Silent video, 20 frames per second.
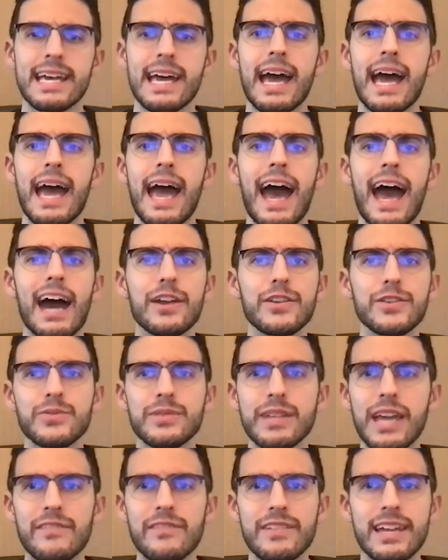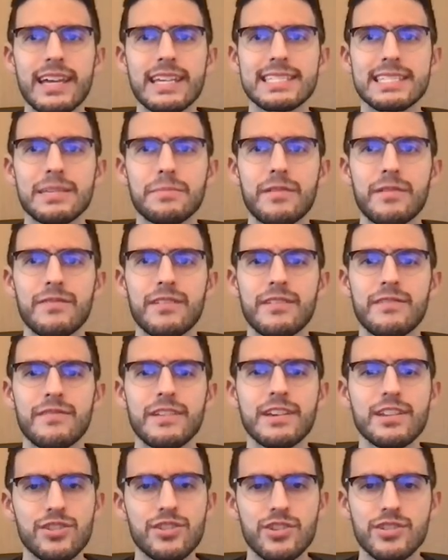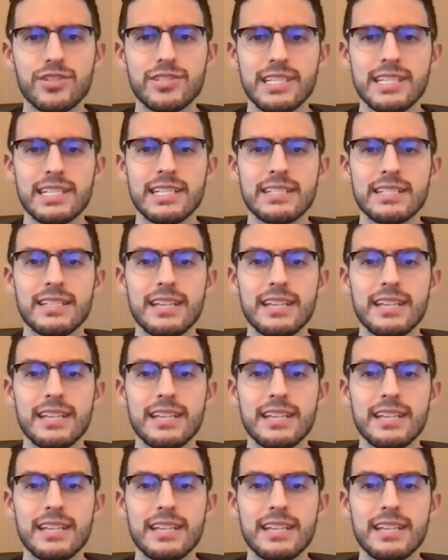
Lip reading: How do you navigate some of the features in it?